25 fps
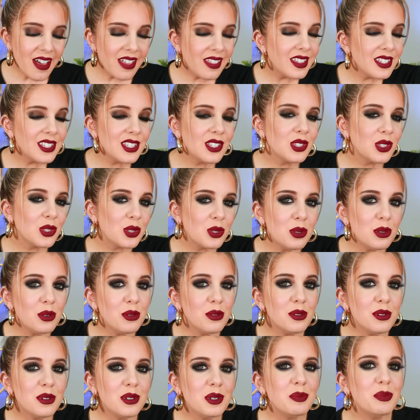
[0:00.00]
this is
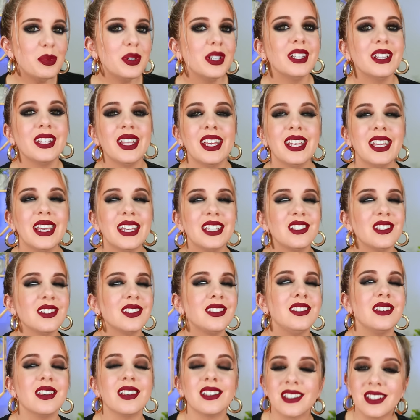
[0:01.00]
cool, but like it
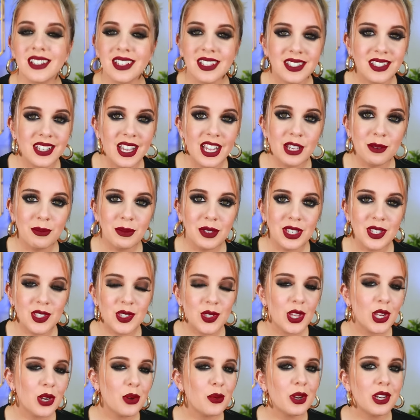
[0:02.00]
just doesn't excite me.
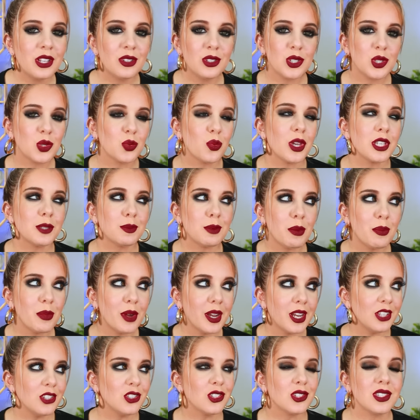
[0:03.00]
So I don't want to just waste my
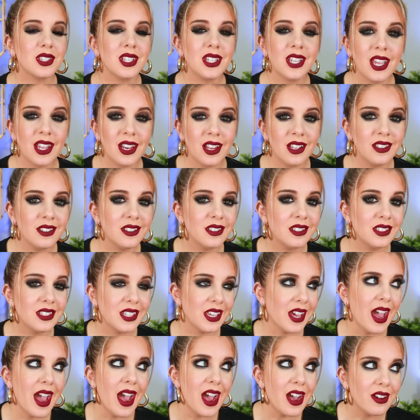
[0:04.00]
money just to get it
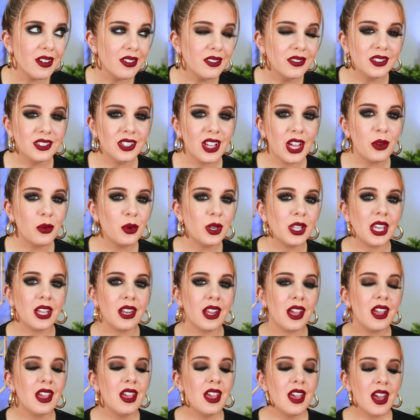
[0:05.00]
to have. I don't want to
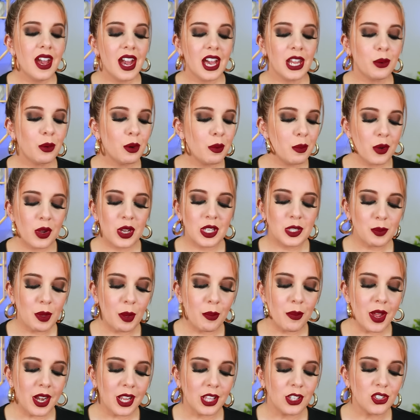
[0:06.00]
get, I don't want to waste my
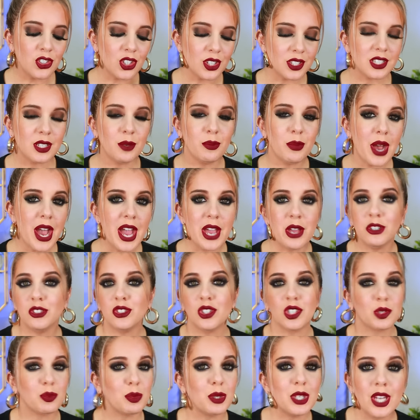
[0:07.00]
money just to buy it
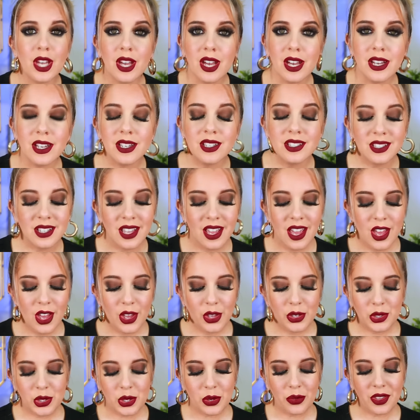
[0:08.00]
just because.
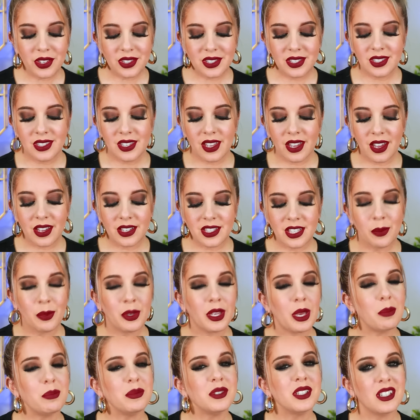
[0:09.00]
So this is uh,
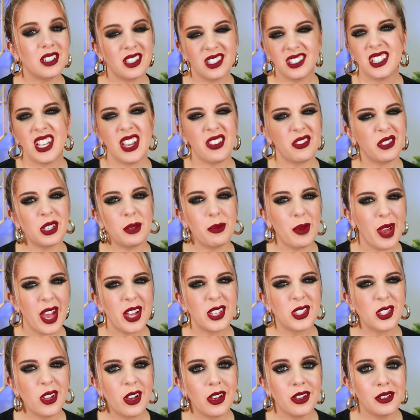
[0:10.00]
something I'm gonna definitely
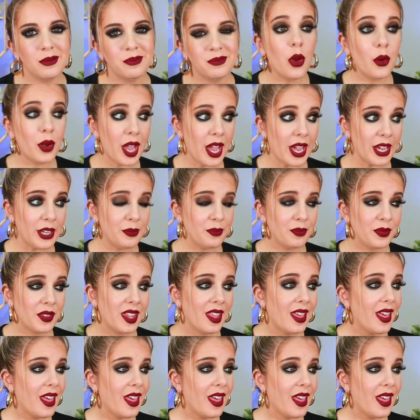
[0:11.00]
pass on. Okay.